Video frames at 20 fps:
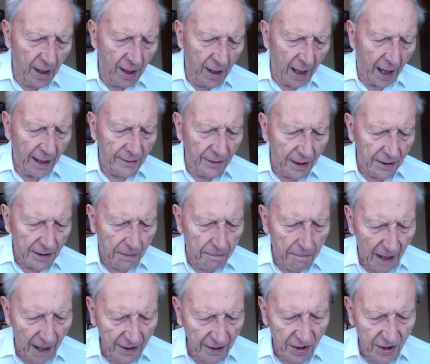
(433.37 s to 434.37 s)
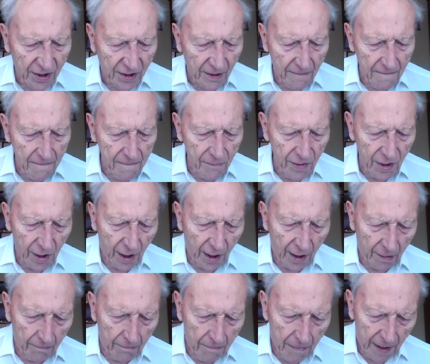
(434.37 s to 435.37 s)
And this buxom
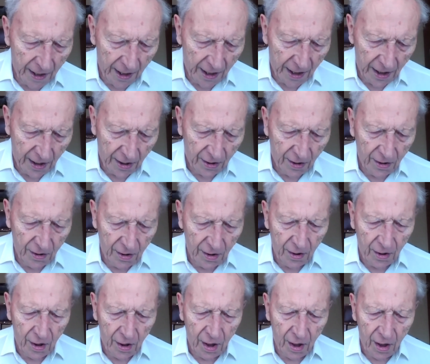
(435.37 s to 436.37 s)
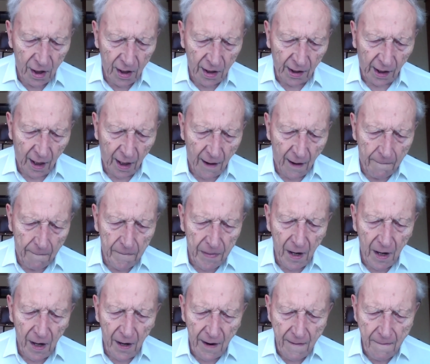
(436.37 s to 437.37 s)
young maiden got up
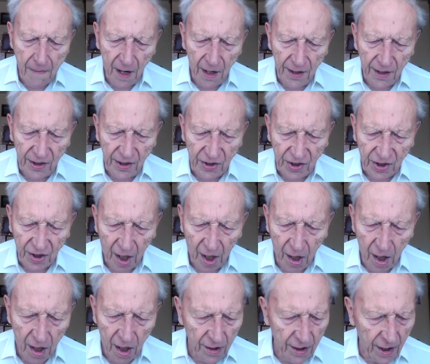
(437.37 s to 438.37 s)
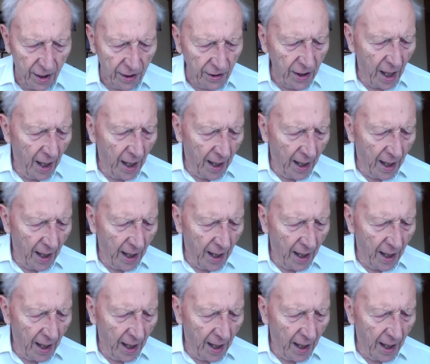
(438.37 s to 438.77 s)
by my side,